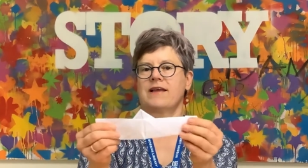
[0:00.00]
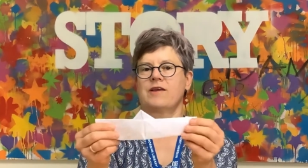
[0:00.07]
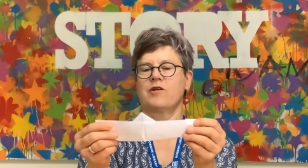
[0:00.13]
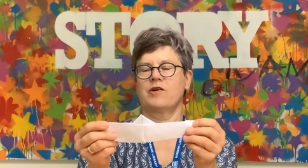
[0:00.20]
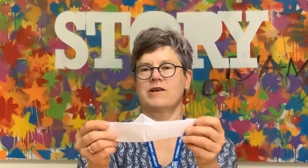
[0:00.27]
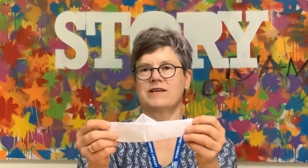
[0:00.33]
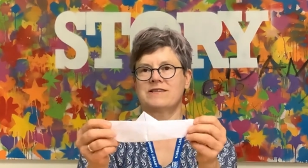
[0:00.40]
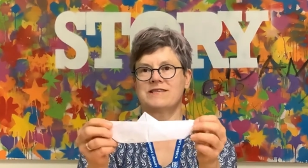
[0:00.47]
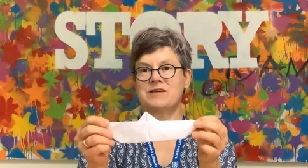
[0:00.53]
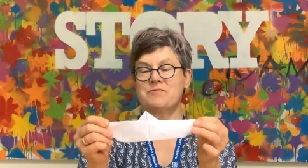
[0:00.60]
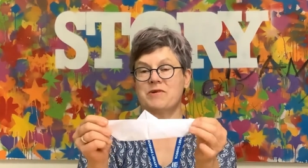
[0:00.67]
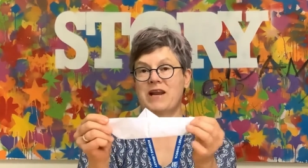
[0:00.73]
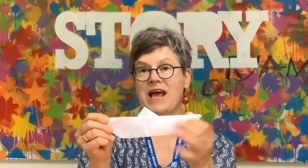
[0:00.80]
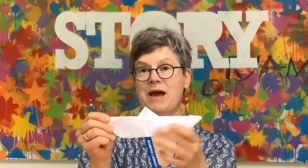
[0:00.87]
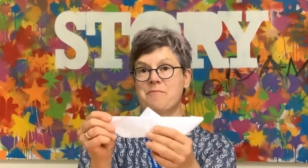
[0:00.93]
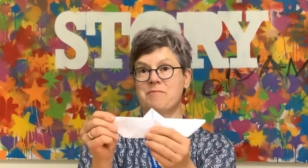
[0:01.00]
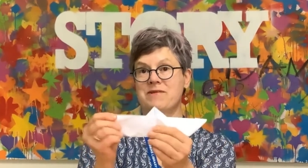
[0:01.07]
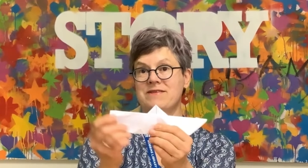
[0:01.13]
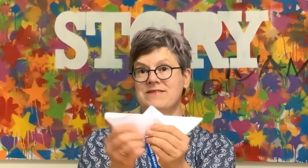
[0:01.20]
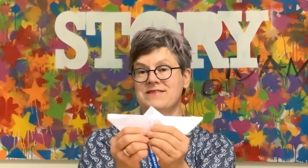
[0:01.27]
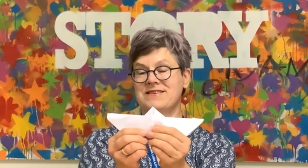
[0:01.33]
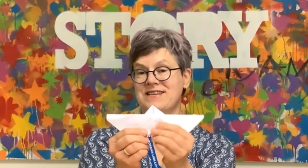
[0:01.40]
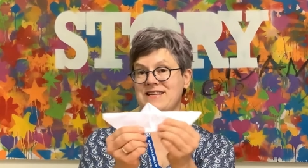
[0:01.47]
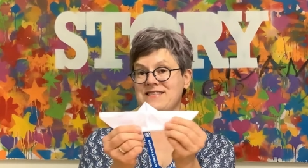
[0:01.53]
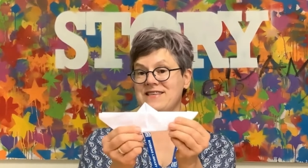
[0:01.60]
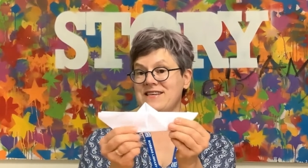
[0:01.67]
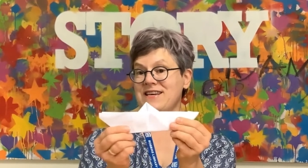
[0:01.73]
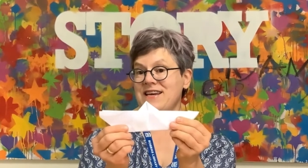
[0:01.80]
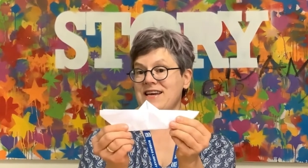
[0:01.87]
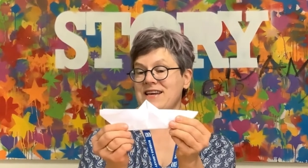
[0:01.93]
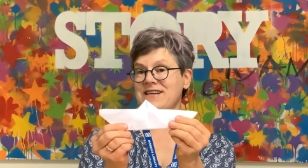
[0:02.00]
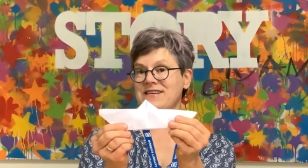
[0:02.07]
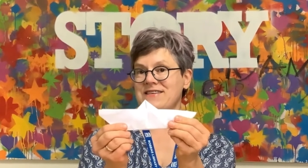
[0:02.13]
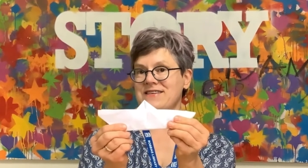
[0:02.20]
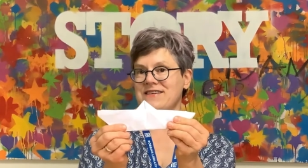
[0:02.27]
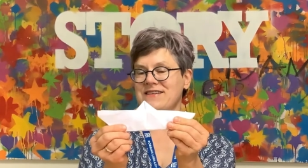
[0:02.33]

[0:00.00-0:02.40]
You're going to see what happens at the end.